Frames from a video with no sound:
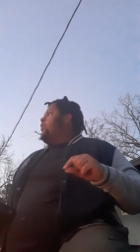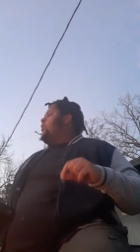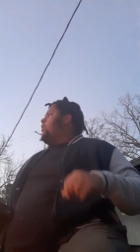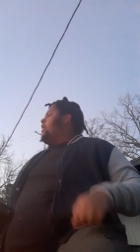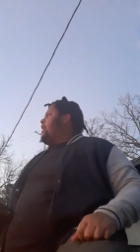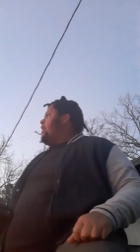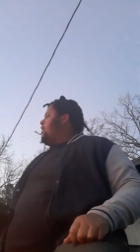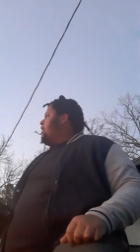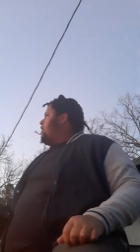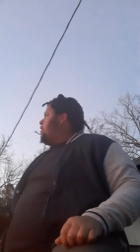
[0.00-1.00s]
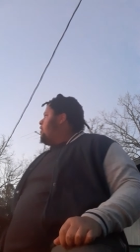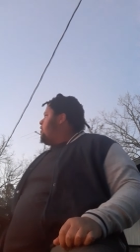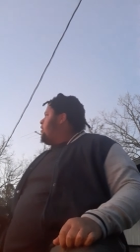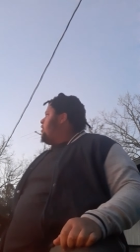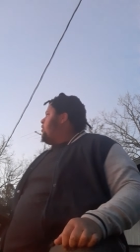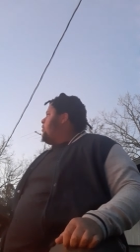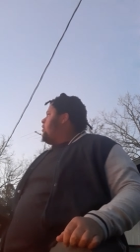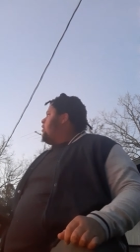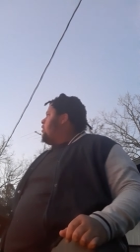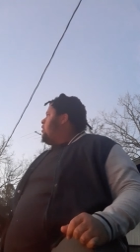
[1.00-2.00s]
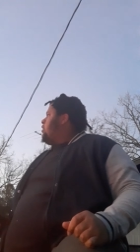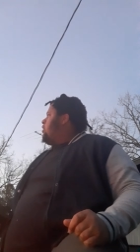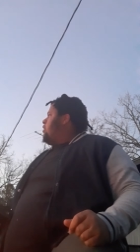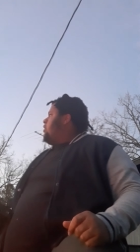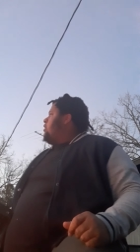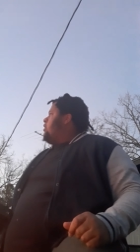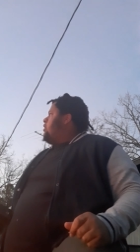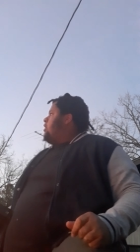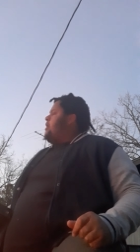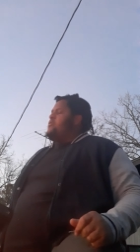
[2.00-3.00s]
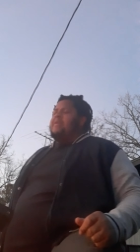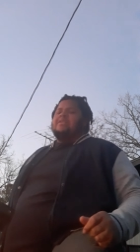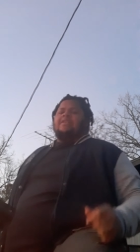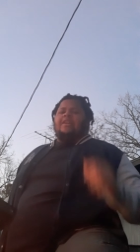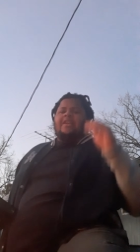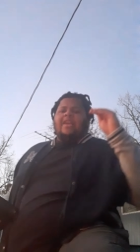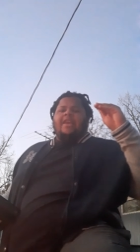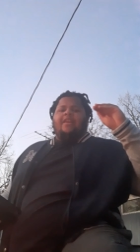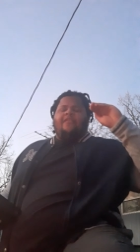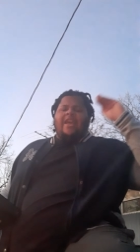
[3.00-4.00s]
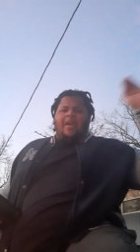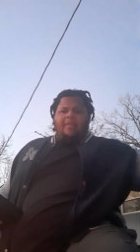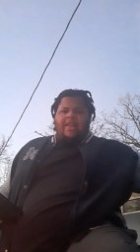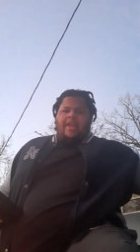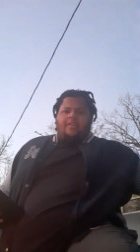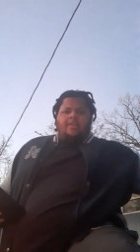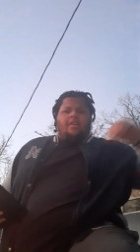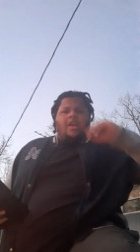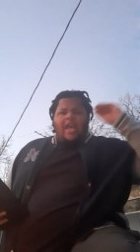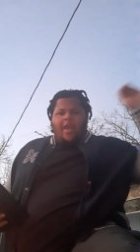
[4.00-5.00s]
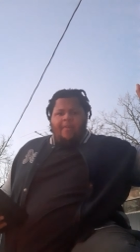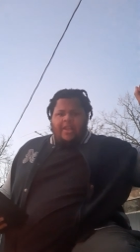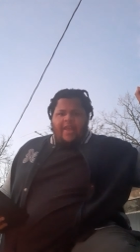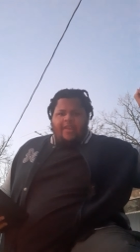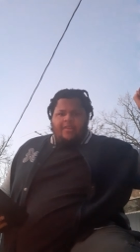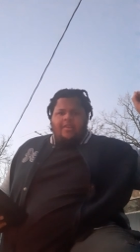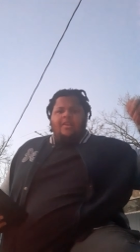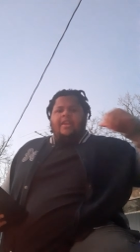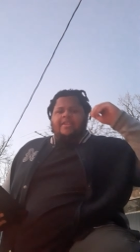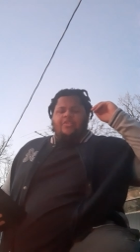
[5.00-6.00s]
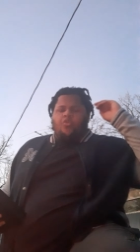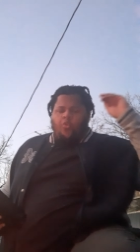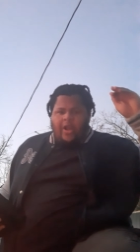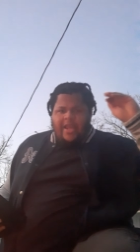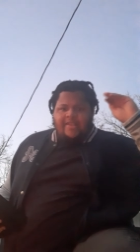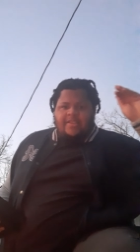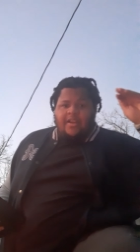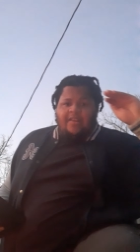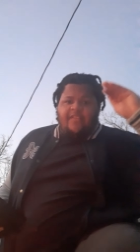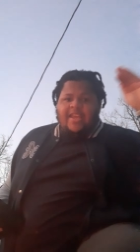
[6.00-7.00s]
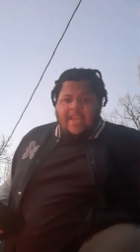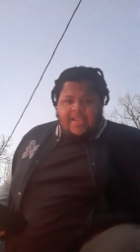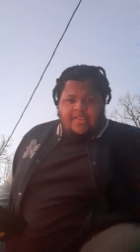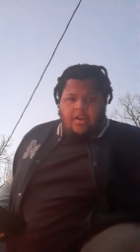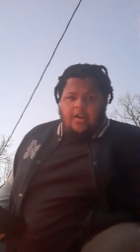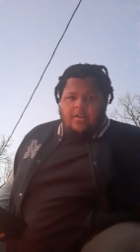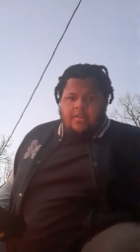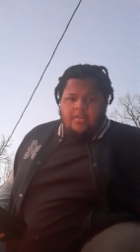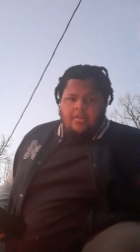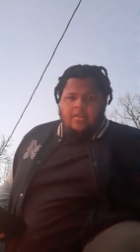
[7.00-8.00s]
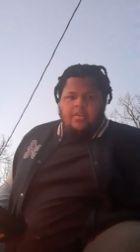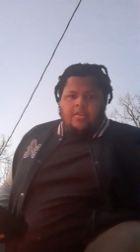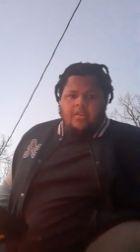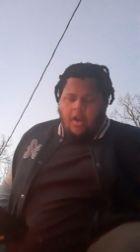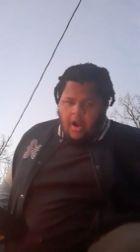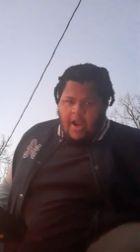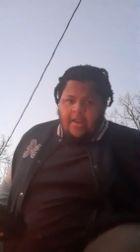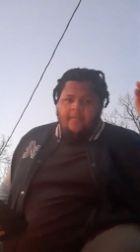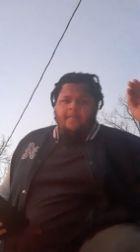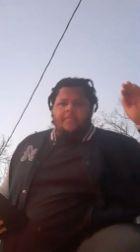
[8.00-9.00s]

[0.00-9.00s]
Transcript: or a, uh, you know, he was basically a king of Amalek. Amalek is the grandson of Esau. All right?